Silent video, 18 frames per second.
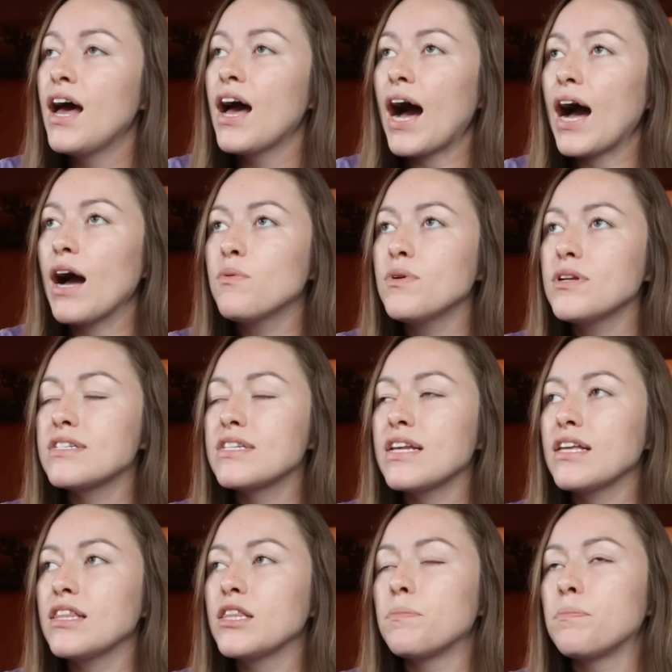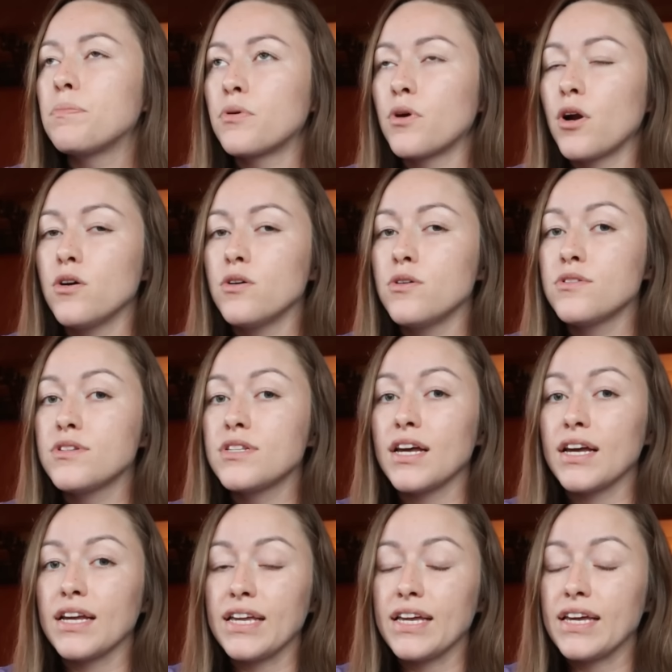I would say the pros,
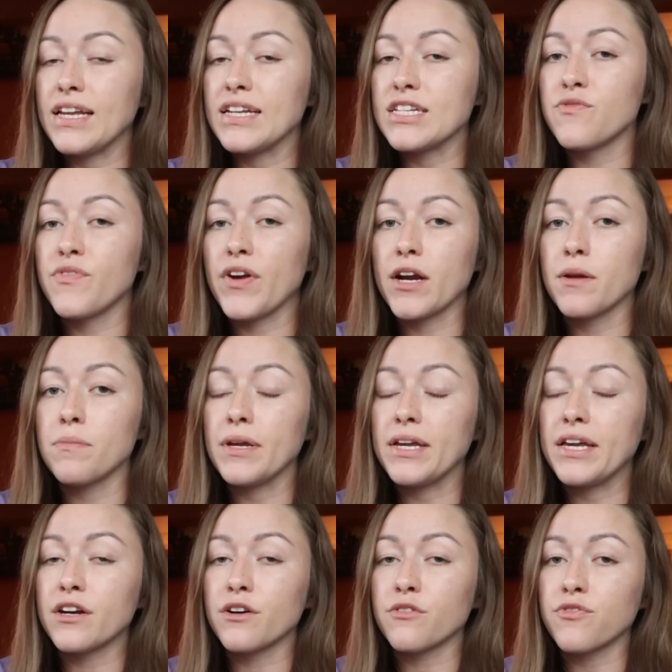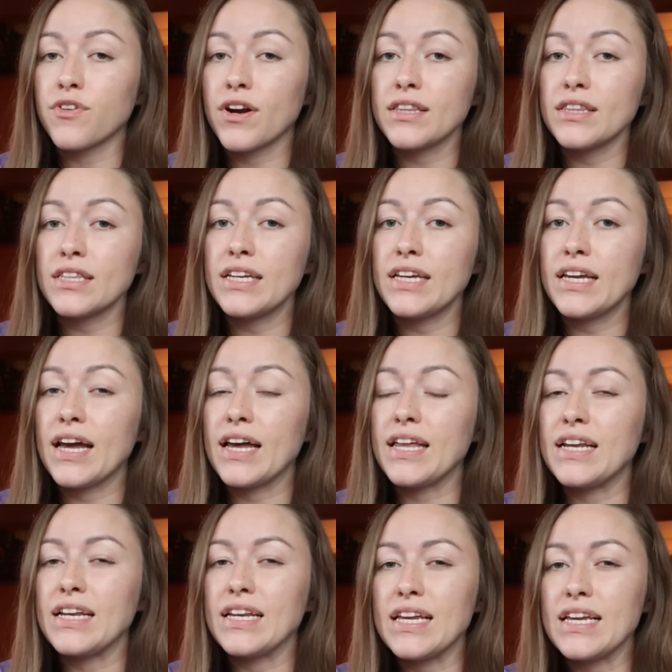again, it's very beginner-friendly
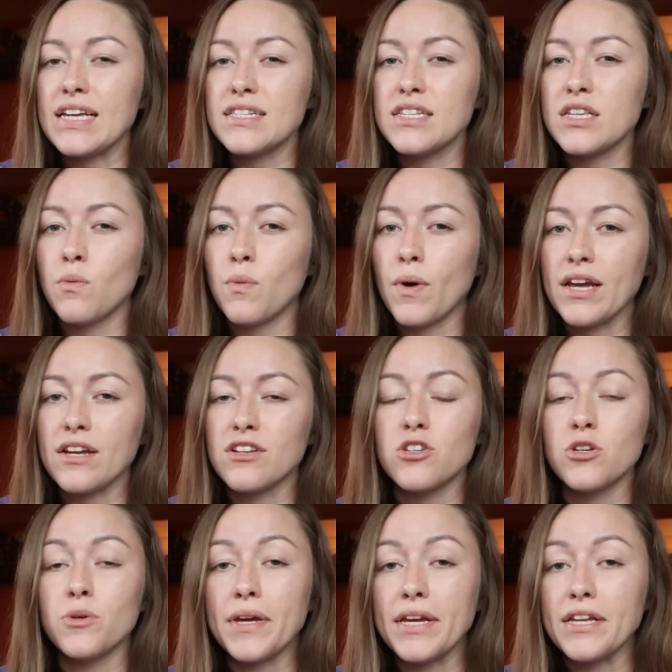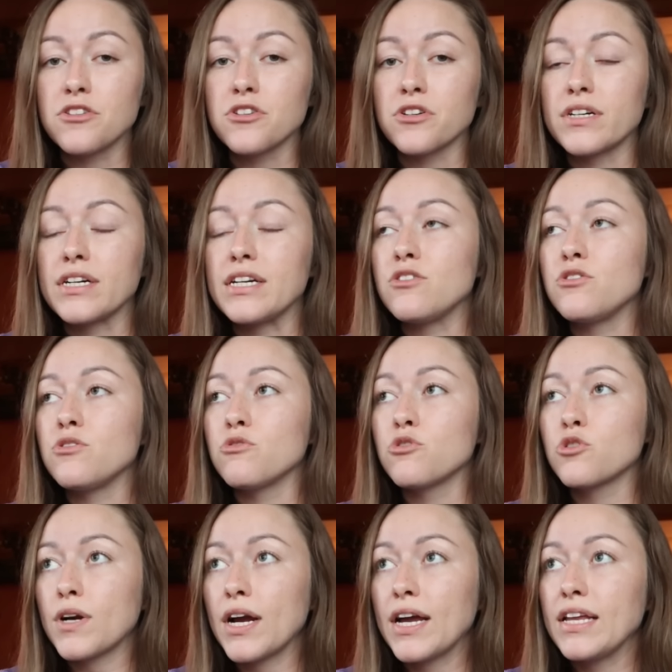and an easy way to enter into
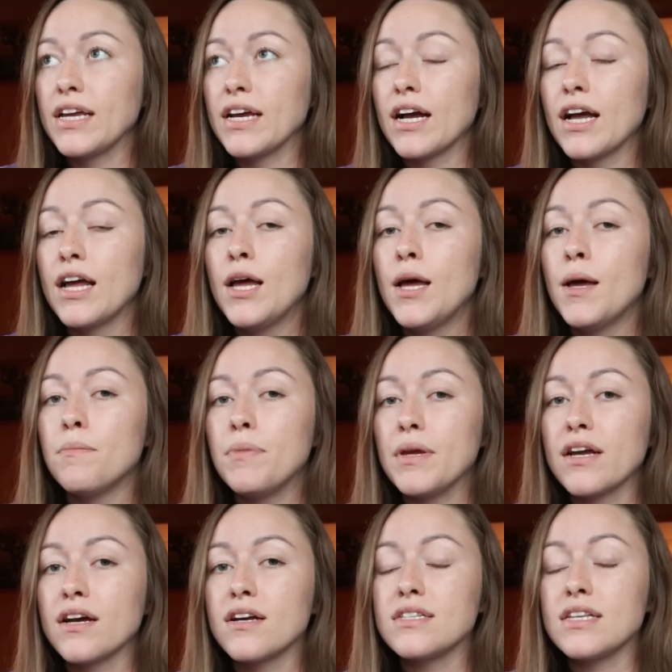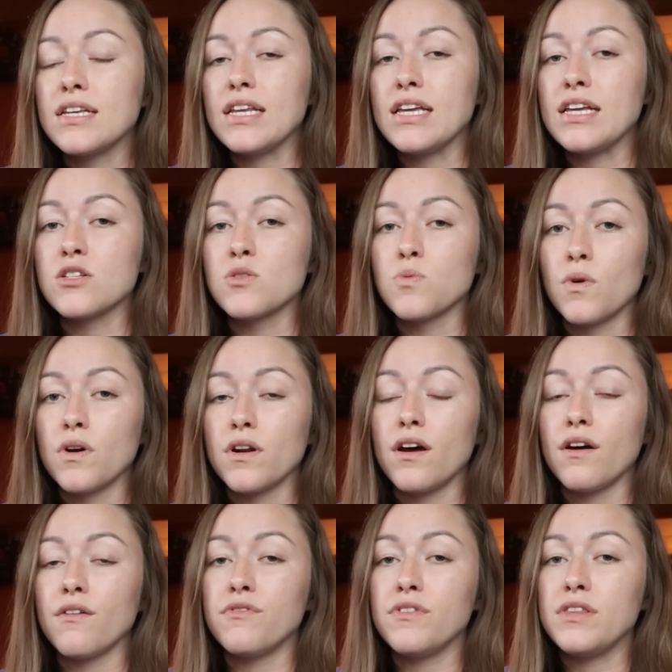trading because it is one
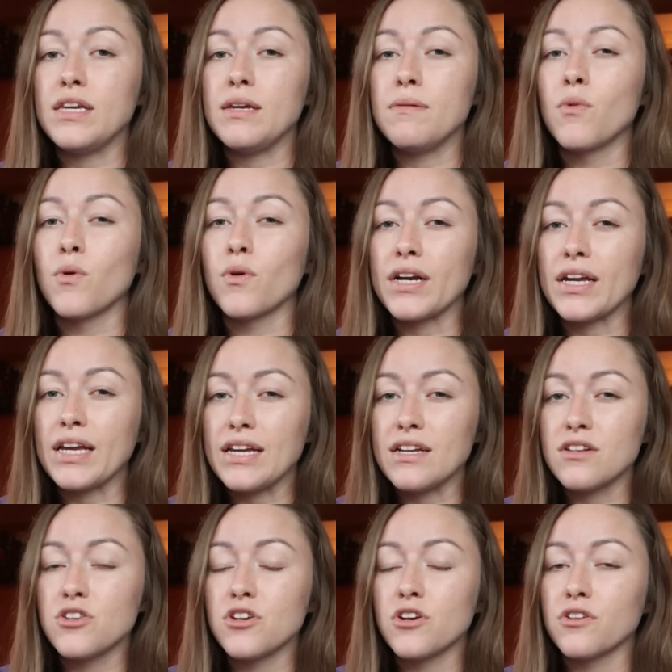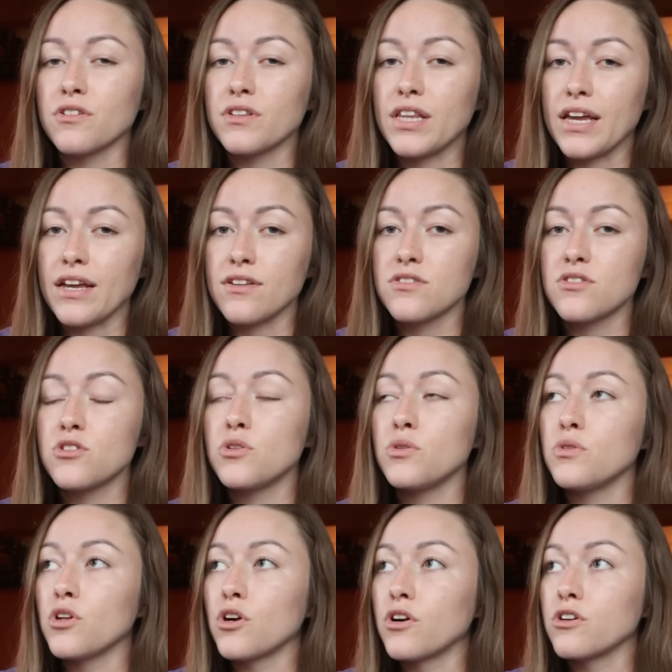of the more easier things
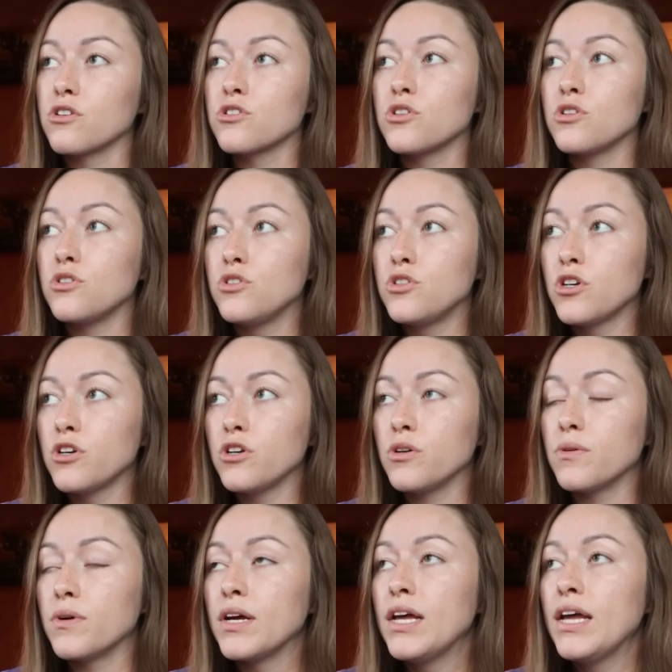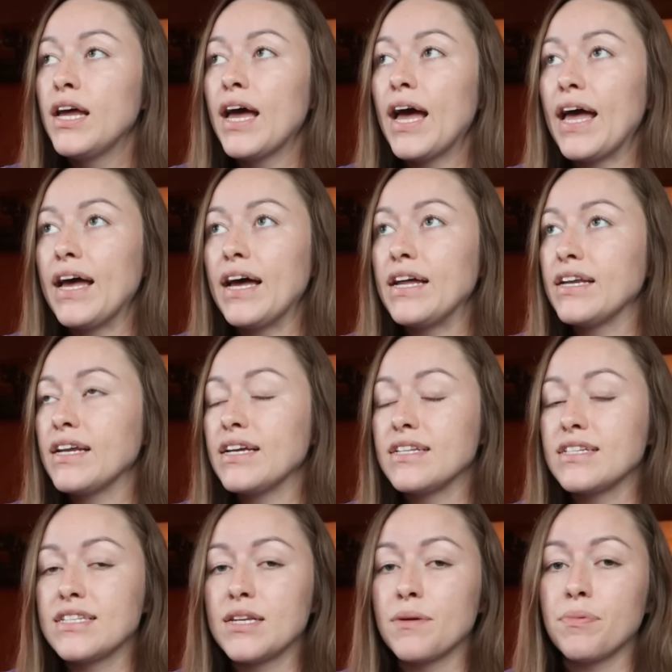to learn to do, and
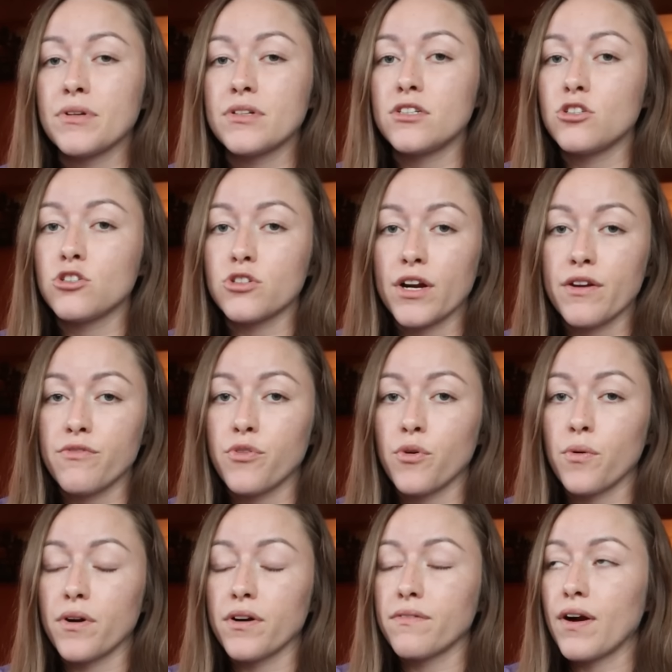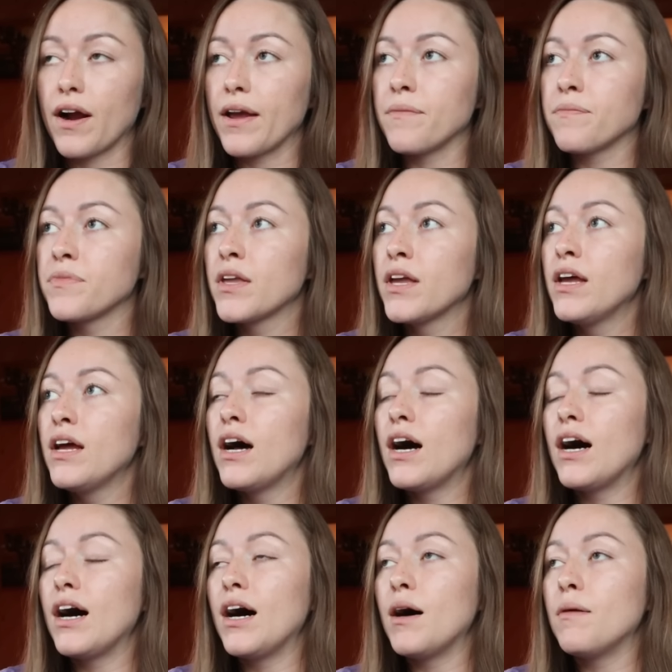it's typically straightforward, right?
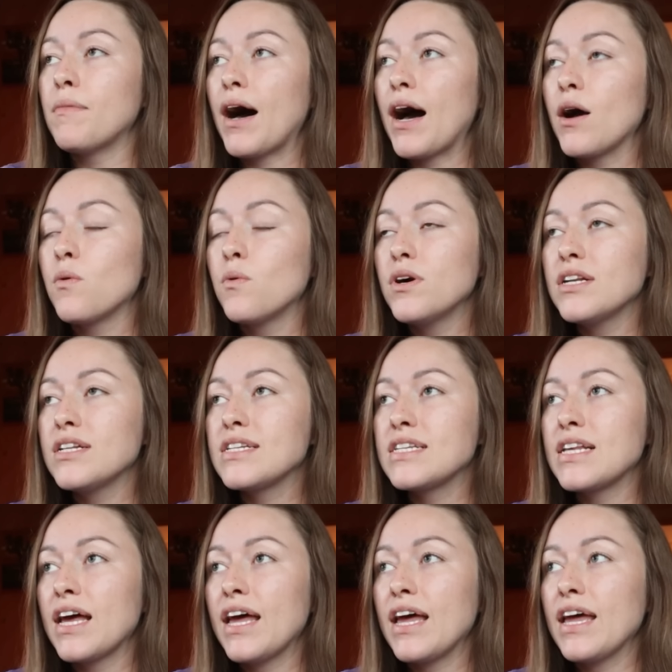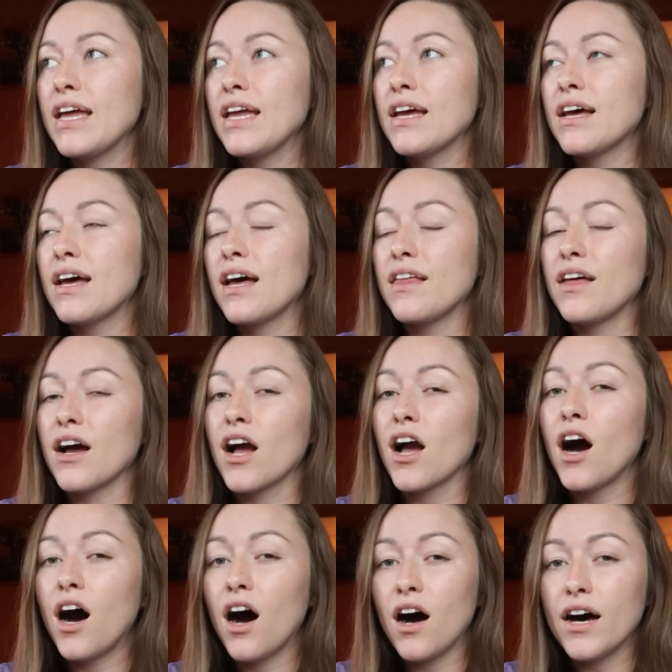I would say a
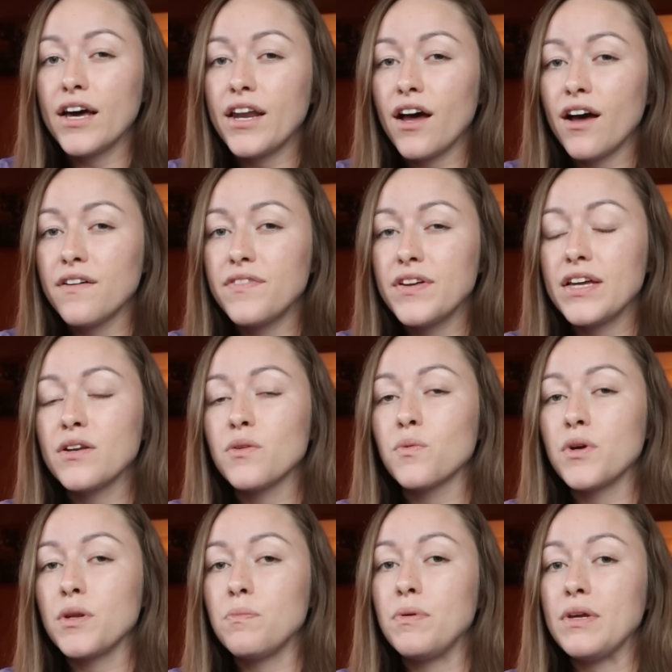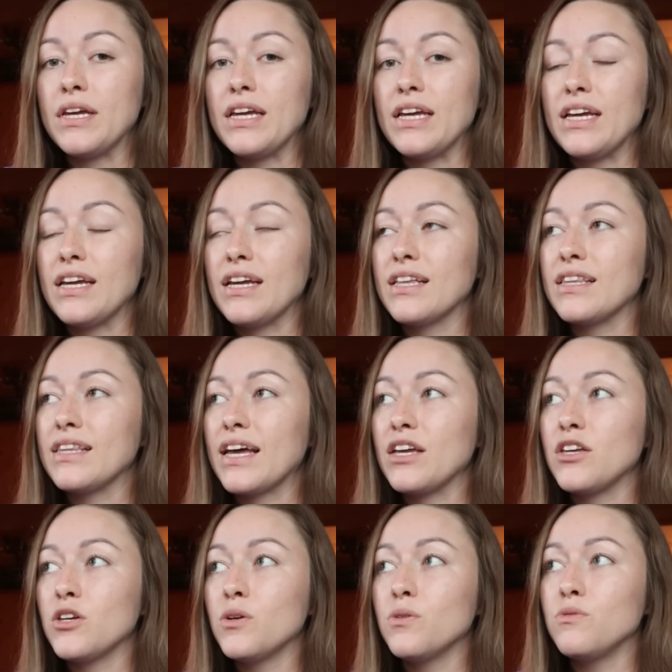con of it would be
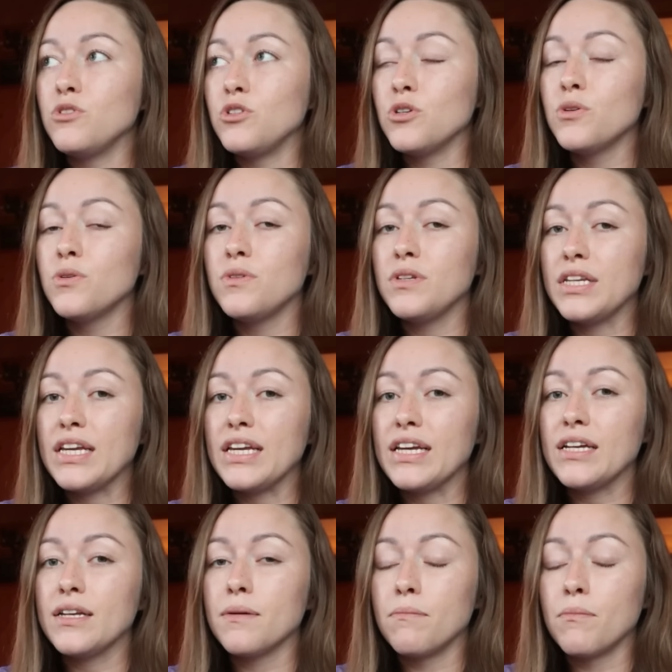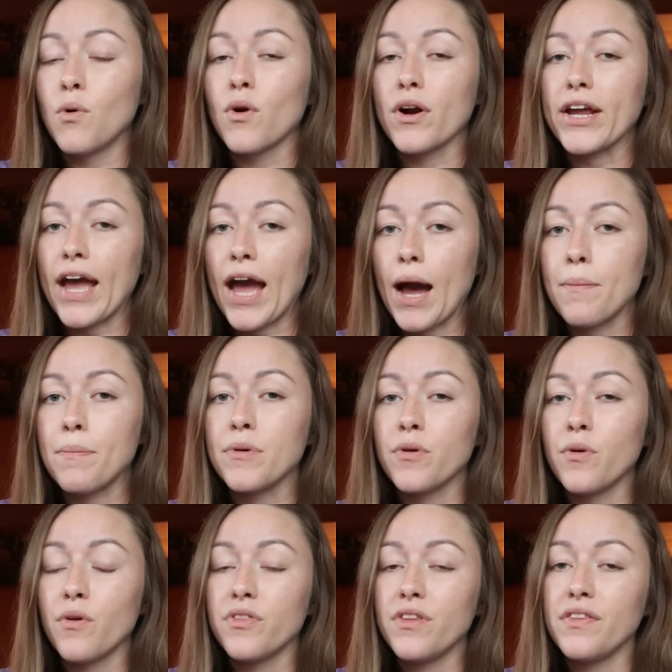that you do need more
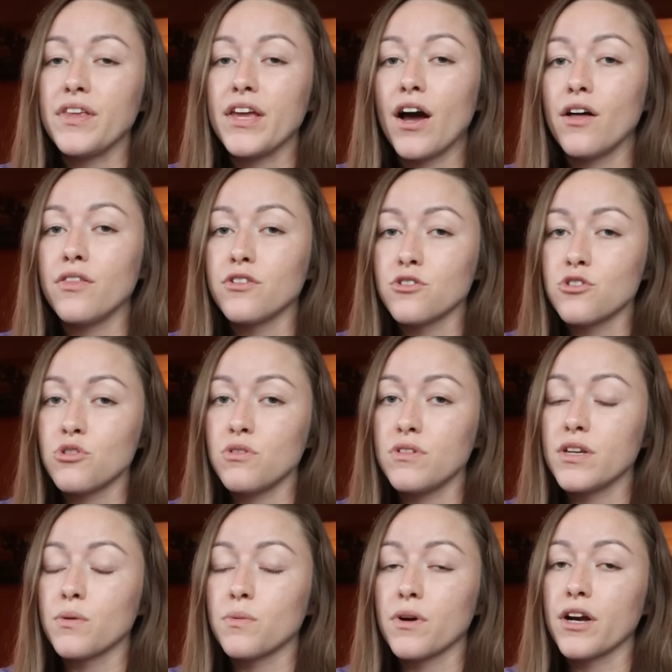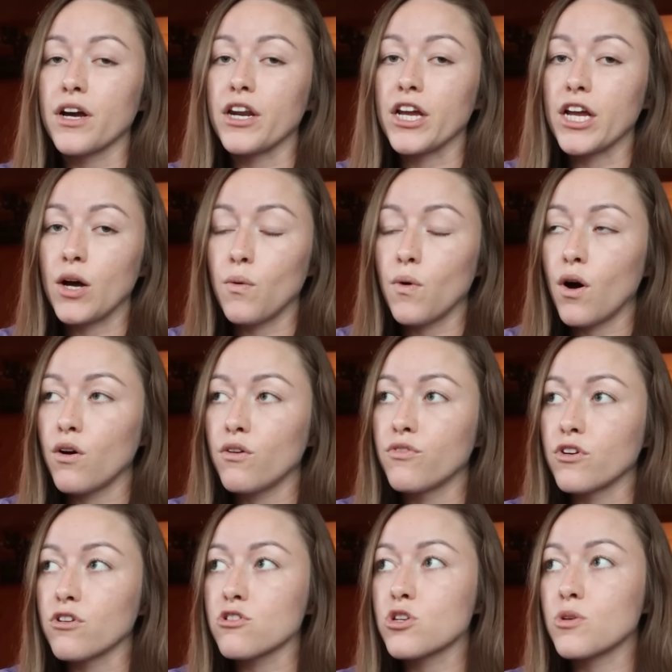capital than the other two that we're going to go over.